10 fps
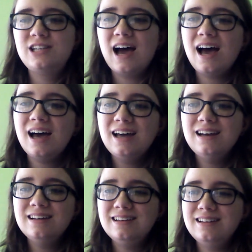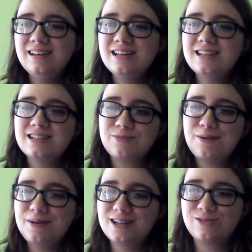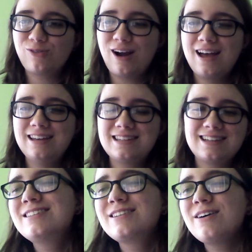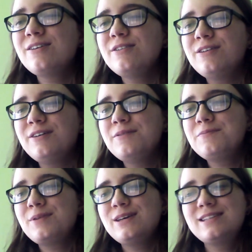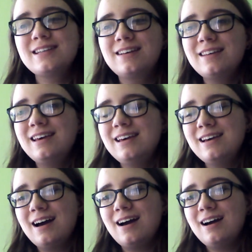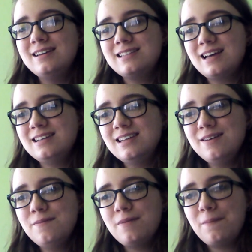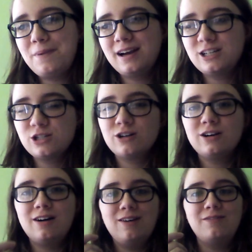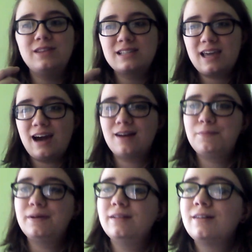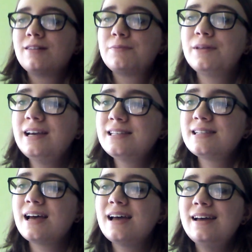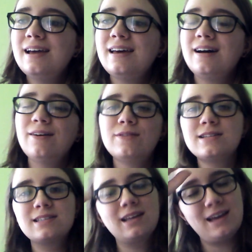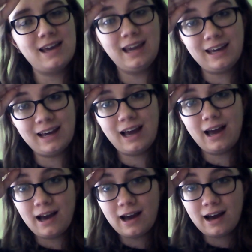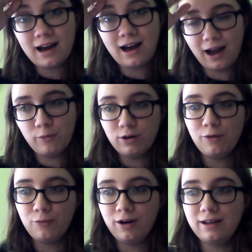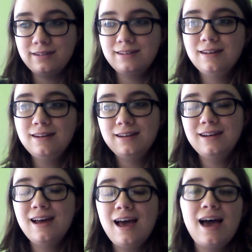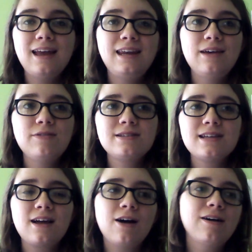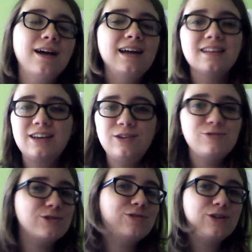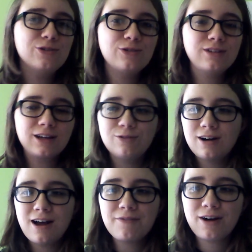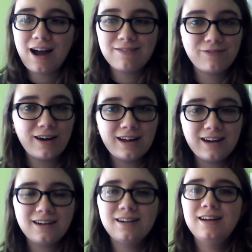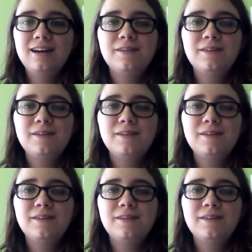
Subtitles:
Chad is my best friend. So basically, I sent him a picture of this caterpillar playset and I was like, I want one. And he was like, all right, like you do you, like whatever, have fun.